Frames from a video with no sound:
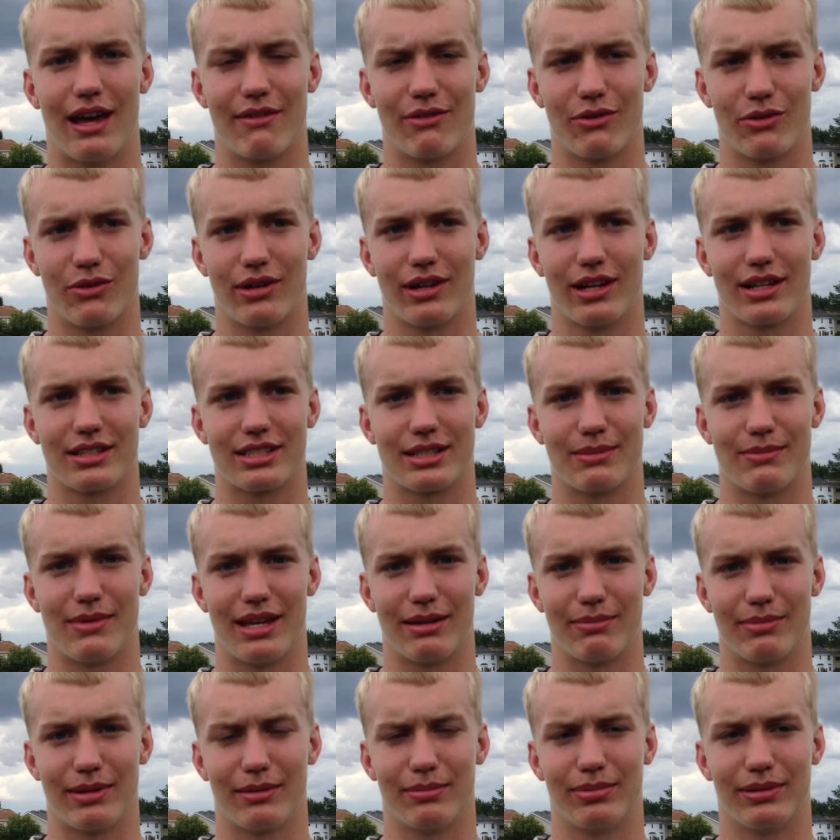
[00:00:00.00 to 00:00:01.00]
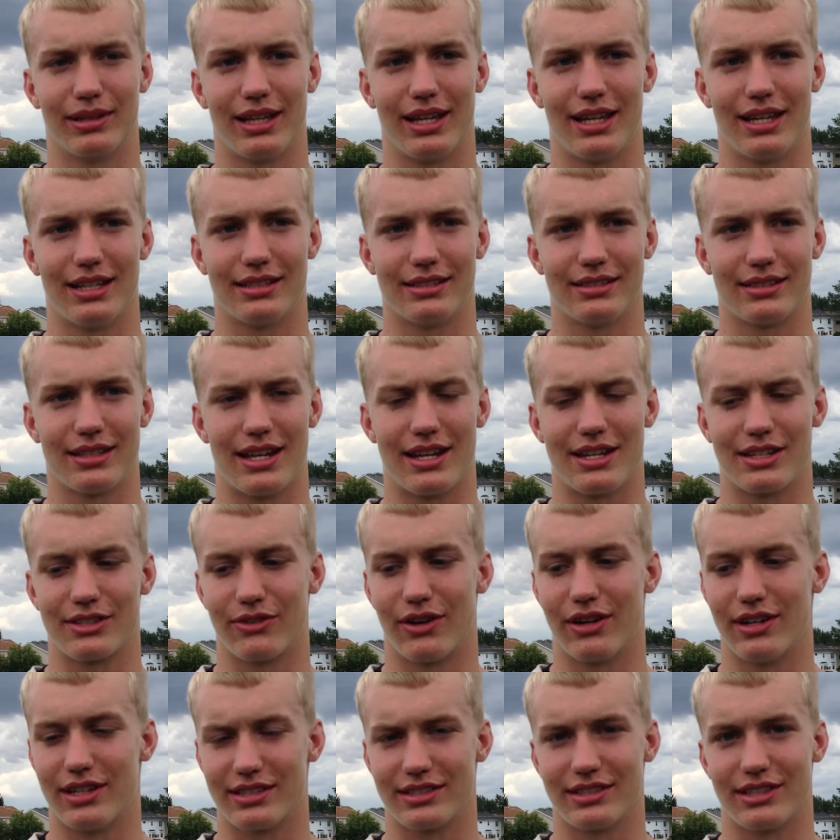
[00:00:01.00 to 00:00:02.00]
Everyone gets to make big plays, and it's
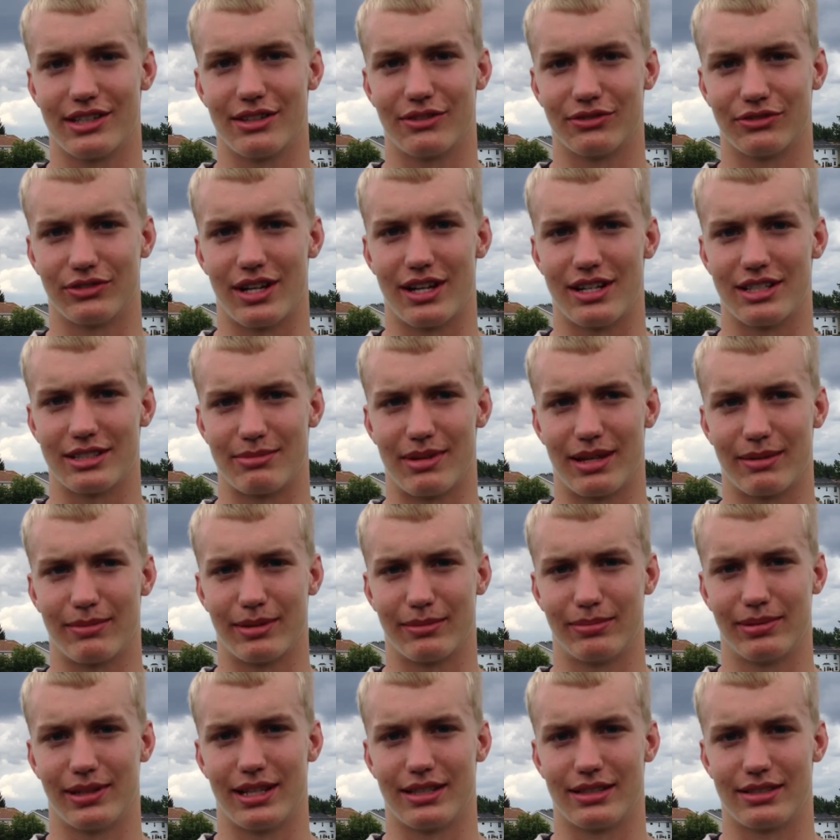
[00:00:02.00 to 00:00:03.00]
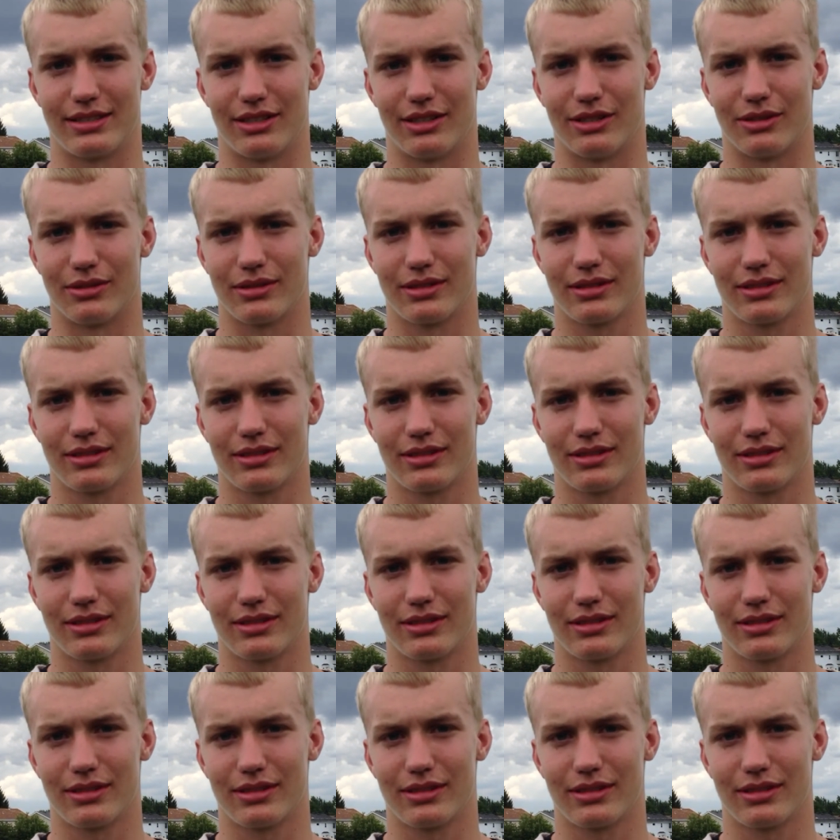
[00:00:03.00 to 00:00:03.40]
fun to see your friends make big plays too.